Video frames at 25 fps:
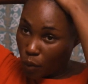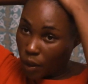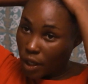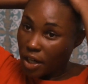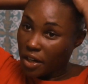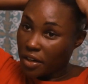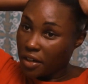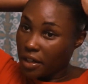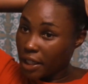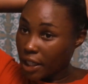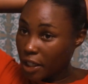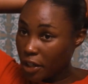
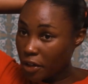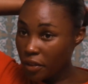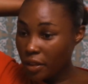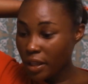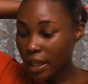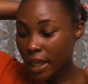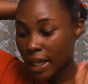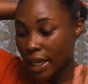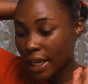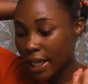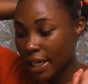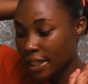We're near
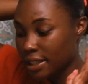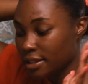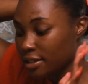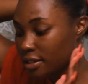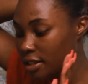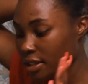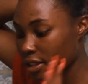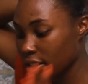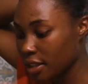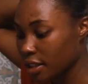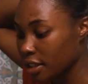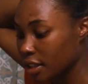the
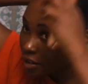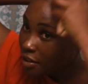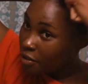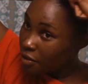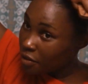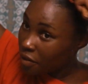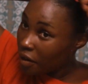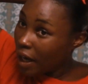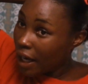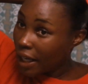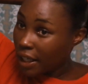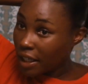end,
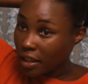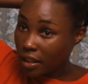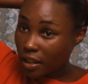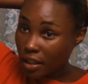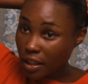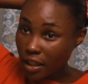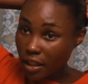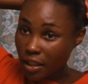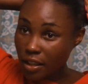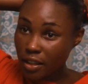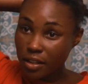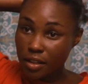
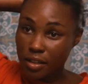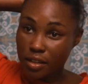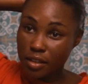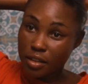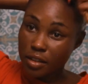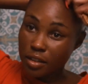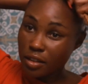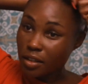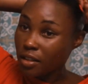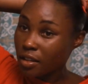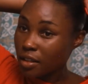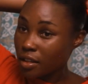finally.
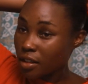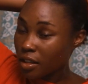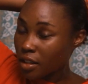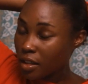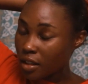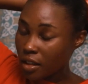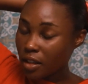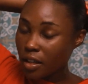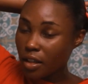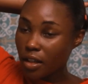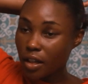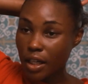
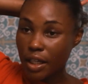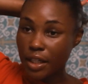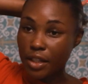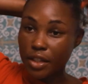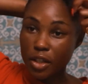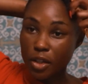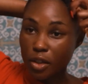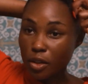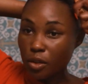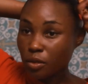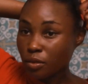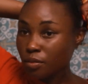I
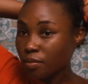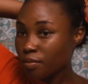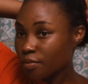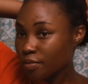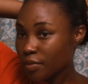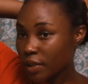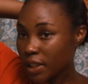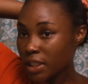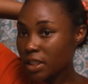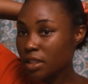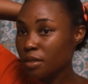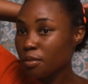know,
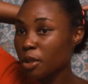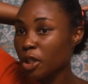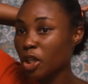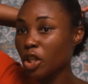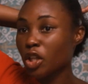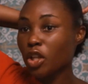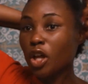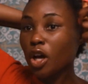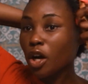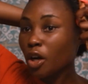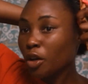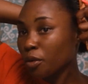it's been
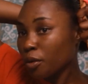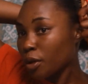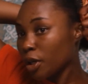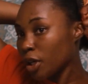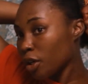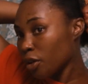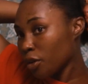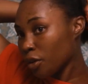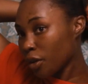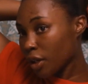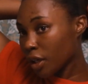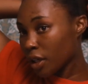a long
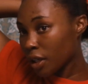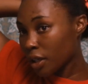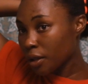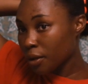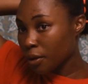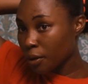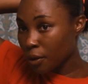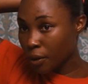road.